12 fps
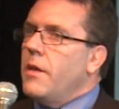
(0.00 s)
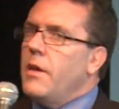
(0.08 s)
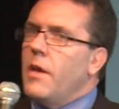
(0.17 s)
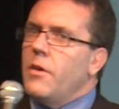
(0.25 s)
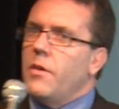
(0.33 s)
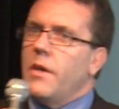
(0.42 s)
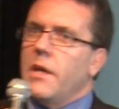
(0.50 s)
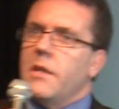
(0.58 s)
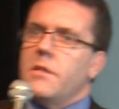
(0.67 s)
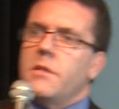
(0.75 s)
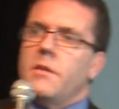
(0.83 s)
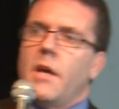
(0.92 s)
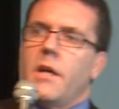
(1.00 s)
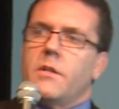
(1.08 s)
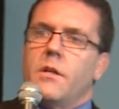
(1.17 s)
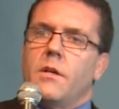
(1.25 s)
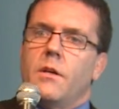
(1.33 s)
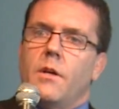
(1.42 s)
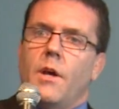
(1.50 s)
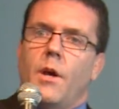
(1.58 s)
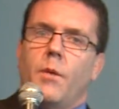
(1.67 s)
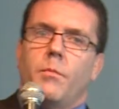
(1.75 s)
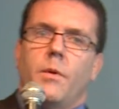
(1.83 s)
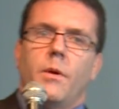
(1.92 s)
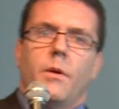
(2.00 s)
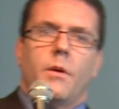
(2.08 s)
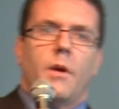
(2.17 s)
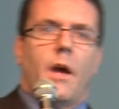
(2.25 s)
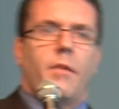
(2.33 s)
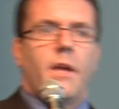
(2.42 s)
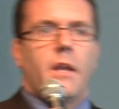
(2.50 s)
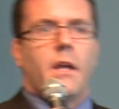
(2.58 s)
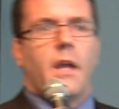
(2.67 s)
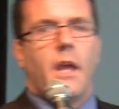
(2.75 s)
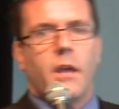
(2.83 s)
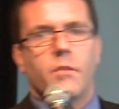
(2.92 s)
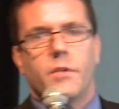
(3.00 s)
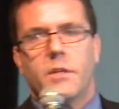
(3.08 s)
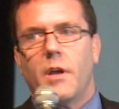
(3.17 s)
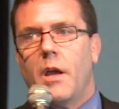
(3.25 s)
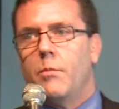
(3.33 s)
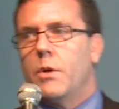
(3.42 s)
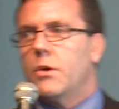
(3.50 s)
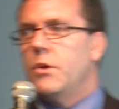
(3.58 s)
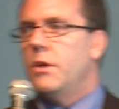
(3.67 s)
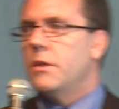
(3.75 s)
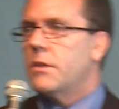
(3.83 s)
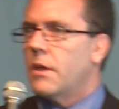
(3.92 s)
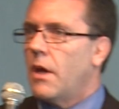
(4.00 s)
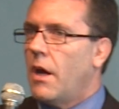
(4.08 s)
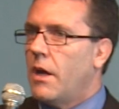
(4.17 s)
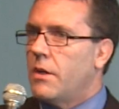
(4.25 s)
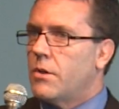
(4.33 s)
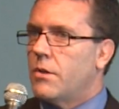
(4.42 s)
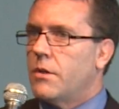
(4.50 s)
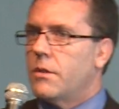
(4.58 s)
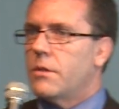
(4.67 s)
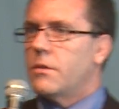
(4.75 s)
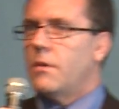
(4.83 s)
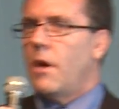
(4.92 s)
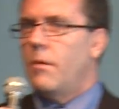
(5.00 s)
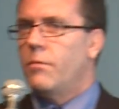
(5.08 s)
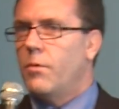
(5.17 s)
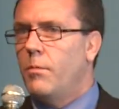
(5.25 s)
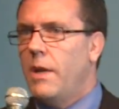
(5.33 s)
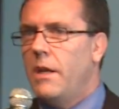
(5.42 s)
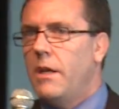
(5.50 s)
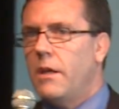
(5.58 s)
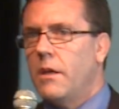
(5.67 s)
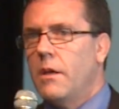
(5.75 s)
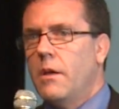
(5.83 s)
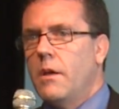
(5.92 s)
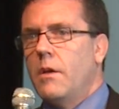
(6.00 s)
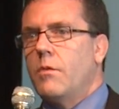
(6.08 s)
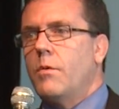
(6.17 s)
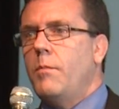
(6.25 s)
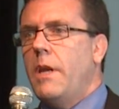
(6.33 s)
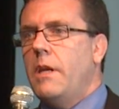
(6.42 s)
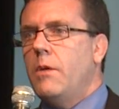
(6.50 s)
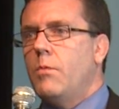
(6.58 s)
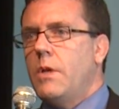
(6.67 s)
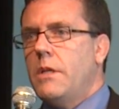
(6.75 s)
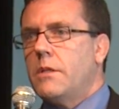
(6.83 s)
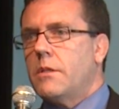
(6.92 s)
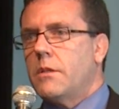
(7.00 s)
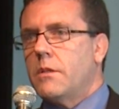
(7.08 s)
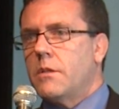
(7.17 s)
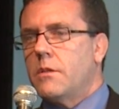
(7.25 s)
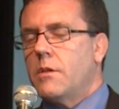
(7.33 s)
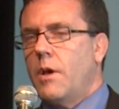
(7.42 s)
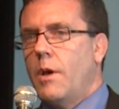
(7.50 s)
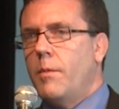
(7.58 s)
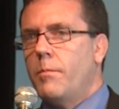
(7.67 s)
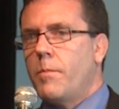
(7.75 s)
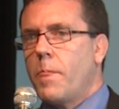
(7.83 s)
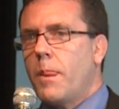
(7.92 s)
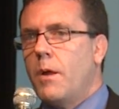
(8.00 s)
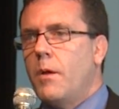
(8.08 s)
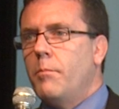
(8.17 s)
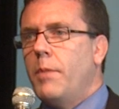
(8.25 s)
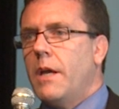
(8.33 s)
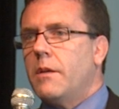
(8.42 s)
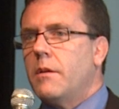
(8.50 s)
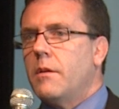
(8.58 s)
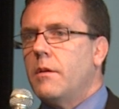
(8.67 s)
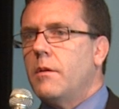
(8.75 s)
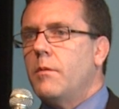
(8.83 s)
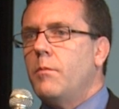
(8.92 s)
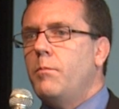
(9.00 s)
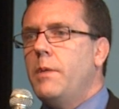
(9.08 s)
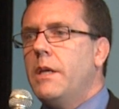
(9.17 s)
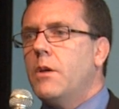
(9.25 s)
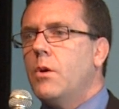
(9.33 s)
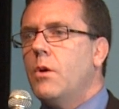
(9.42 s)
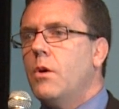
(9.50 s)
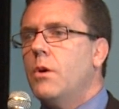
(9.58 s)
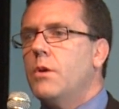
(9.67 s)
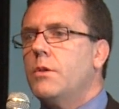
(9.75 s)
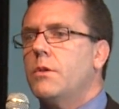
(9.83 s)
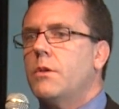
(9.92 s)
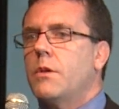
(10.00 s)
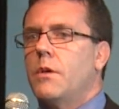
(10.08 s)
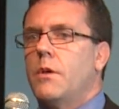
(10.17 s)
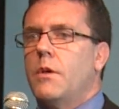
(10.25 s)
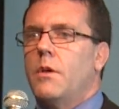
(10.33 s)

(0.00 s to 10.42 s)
The other thing is that I've had a heck of a time recruiting psychiatrists for many reasons, but because